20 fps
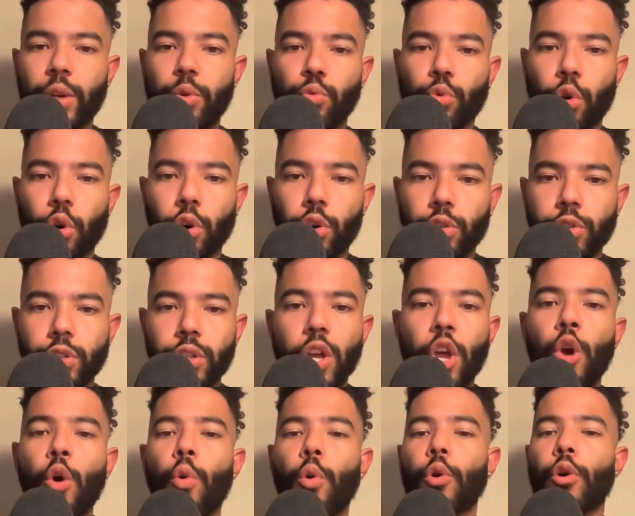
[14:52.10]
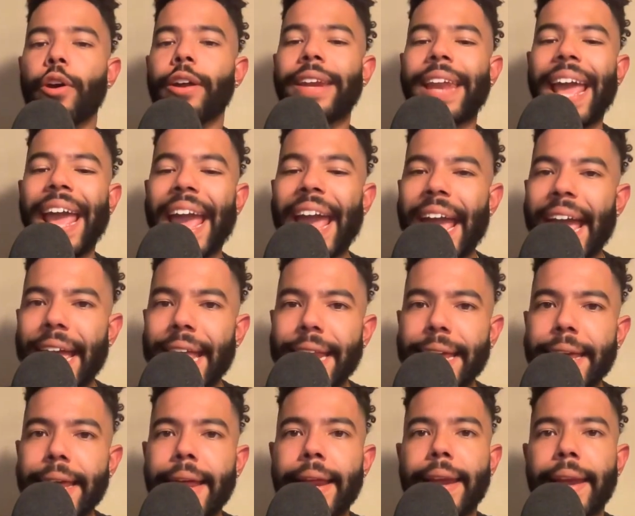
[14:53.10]
Royals were an
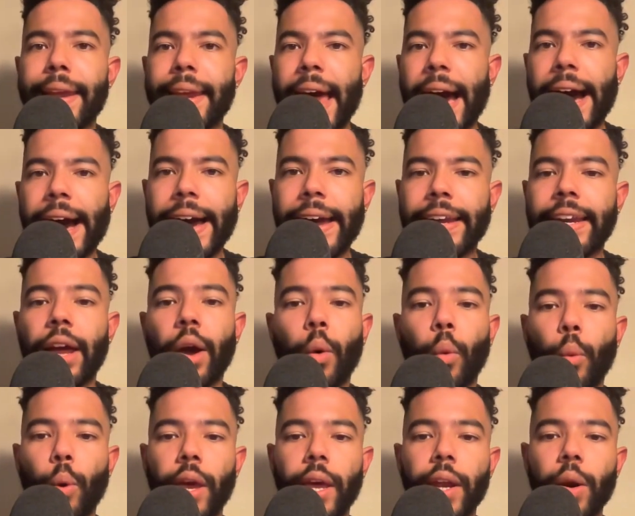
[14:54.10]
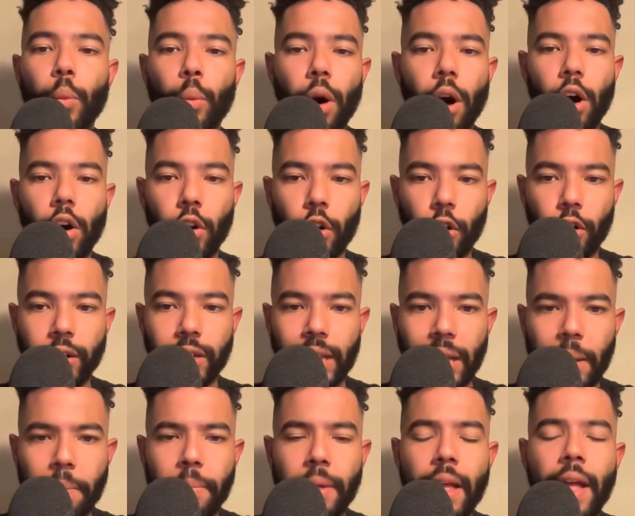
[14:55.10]
89-win wildcard
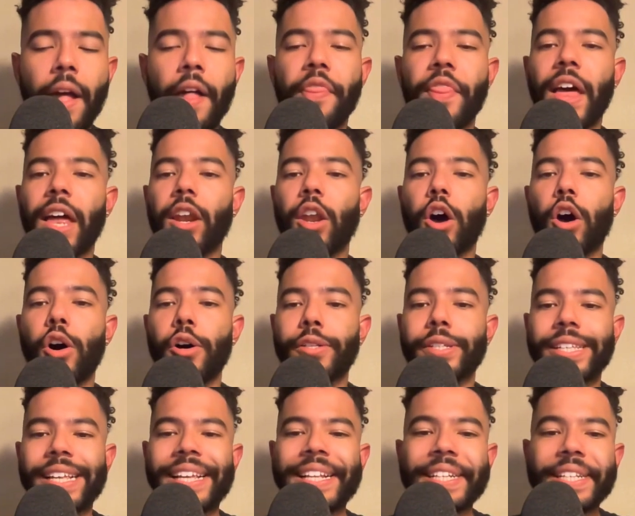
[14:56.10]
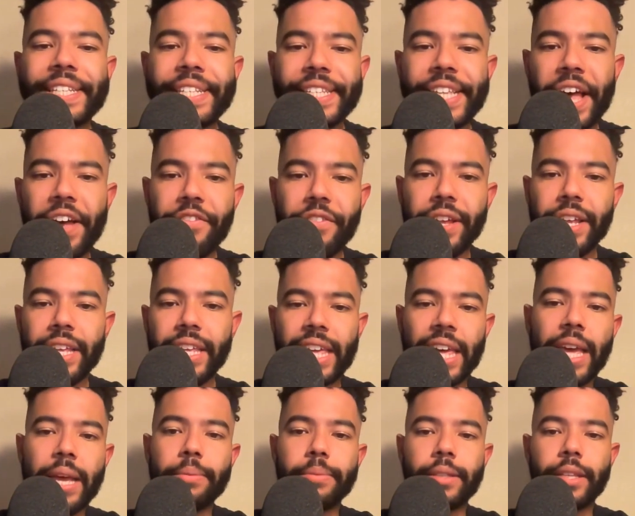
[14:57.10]
team that lost in seven
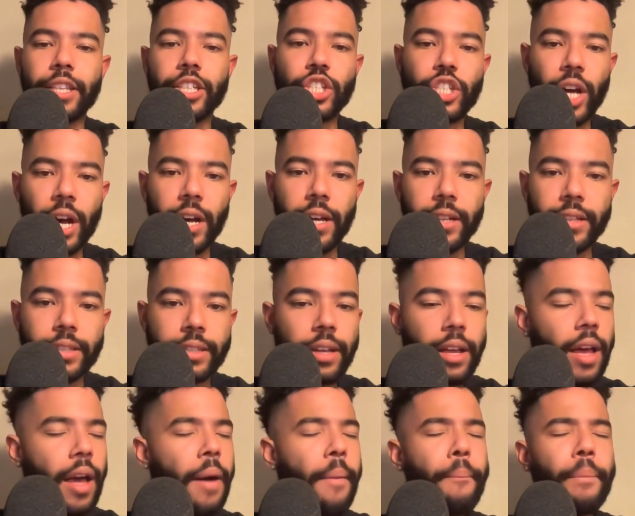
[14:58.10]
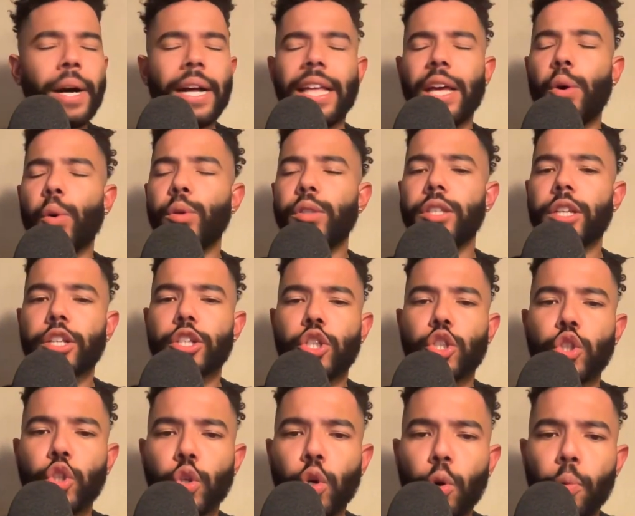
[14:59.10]
games to the Giants. But it was a
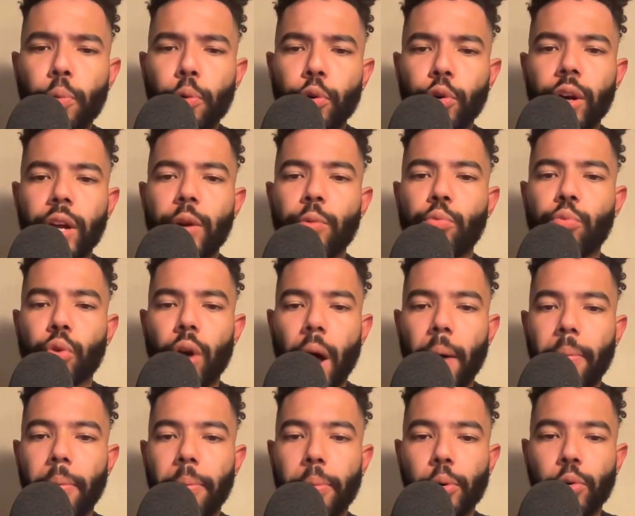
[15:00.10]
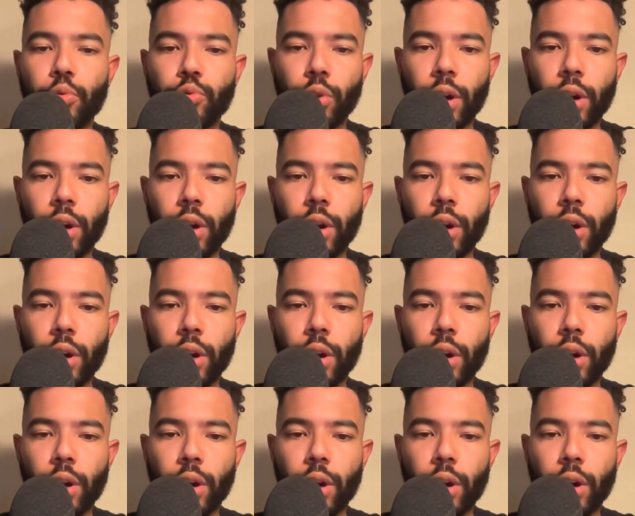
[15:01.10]
super improbable